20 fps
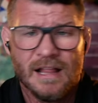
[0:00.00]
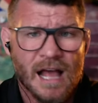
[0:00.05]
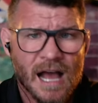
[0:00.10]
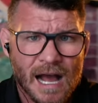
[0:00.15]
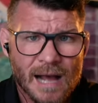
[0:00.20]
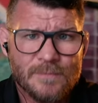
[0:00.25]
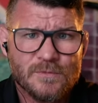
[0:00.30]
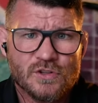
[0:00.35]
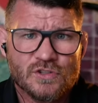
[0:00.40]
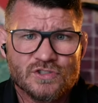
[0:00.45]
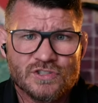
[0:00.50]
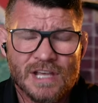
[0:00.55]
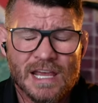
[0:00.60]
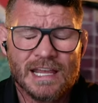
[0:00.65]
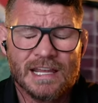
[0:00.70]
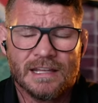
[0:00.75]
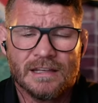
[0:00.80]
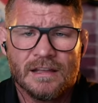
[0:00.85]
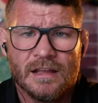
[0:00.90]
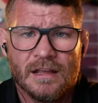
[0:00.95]
I'm just
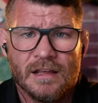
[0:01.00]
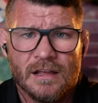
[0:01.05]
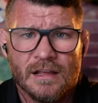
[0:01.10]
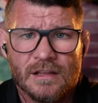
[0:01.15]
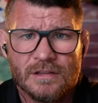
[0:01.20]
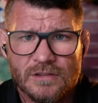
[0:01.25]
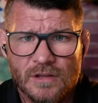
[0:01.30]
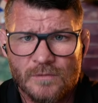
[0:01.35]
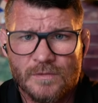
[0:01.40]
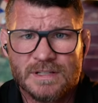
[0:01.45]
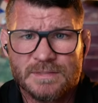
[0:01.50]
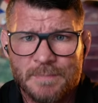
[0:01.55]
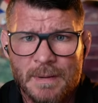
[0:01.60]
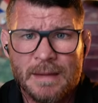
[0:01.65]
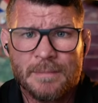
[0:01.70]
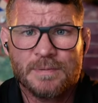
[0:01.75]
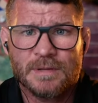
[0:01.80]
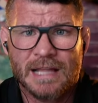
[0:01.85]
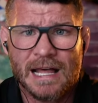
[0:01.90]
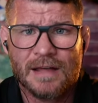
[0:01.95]
saying, there is
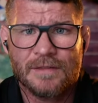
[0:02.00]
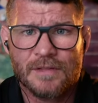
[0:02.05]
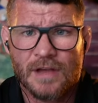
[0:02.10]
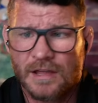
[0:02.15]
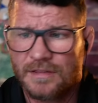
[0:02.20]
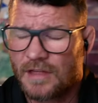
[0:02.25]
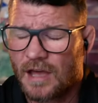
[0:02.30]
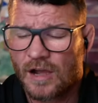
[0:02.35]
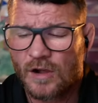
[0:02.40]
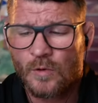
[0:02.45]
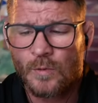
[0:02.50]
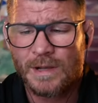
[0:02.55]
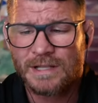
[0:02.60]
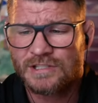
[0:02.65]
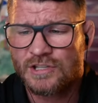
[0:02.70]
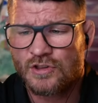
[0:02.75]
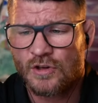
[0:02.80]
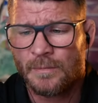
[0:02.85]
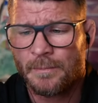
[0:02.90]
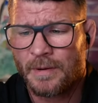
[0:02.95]
people out there that are quick to
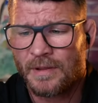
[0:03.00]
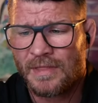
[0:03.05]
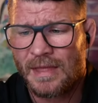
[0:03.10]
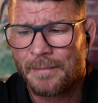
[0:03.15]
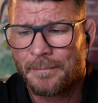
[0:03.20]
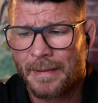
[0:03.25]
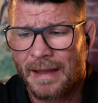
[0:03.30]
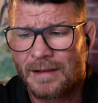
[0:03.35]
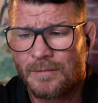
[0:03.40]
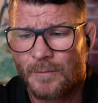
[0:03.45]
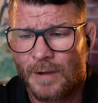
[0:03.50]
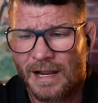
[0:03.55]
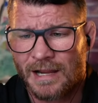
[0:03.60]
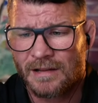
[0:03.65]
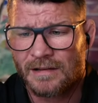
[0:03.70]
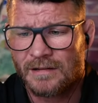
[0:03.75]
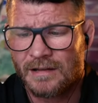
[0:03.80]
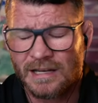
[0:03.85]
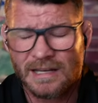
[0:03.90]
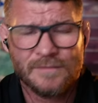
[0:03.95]
jump on that
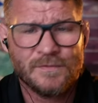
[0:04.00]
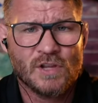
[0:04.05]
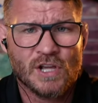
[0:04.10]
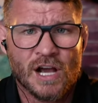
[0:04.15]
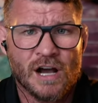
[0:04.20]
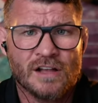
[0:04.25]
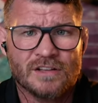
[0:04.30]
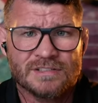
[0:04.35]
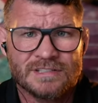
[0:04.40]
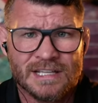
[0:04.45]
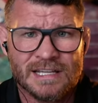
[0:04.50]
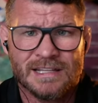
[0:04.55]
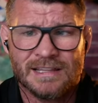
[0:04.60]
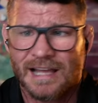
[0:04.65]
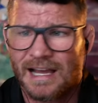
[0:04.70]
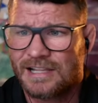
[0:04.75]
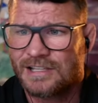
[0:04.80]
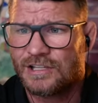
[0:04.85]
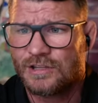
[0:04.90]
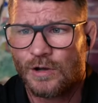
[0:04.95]
bandwagon. And if you can't see that
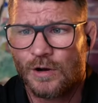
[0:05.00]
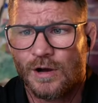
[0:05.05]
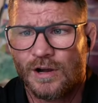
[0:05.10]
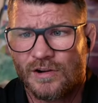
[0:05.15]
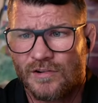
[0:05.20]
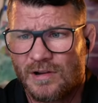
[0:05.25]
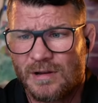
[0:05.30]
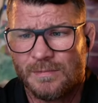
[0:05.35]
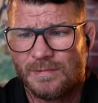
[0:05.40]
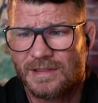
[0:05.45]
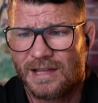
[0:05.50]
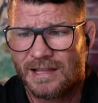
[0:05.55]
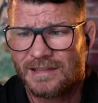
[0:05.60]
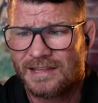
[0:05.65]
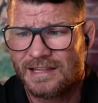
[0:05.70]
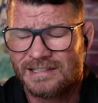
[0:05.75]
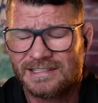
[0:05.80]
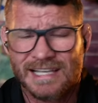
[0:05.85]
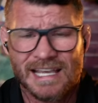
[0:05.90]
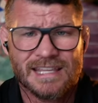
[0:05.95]
and you don't agree with that,
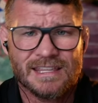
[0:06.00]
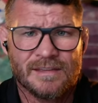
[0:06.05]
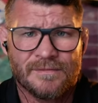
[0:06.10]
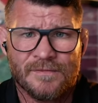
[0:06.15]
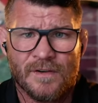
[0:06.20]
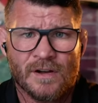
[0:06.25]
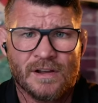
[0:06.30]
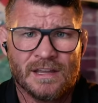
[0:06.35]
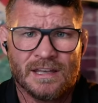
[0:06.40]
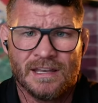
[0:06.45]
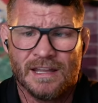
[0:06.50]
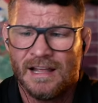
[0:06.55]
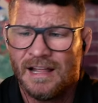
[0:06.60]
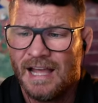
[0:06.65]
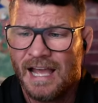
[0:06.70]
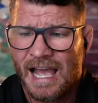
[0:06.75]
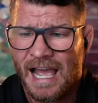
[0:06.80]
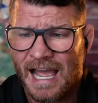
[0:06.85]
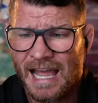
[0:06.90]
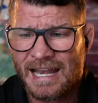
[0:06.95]
then take your fucking
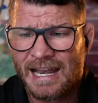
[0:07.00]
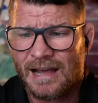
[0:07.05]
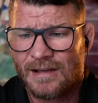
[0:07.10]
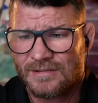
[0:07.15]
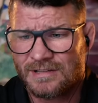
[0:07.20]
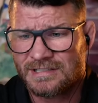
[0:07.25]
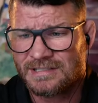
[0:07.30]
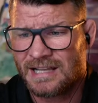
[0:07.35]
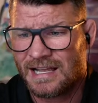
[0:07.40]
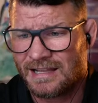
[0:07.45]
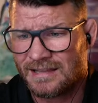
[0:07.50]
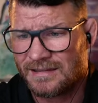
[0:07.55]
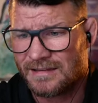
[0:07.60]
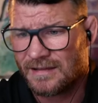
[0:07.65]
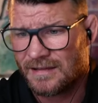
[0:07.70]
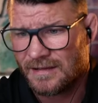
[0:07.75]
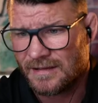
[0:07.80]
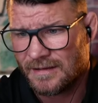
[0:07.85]
head out the sand.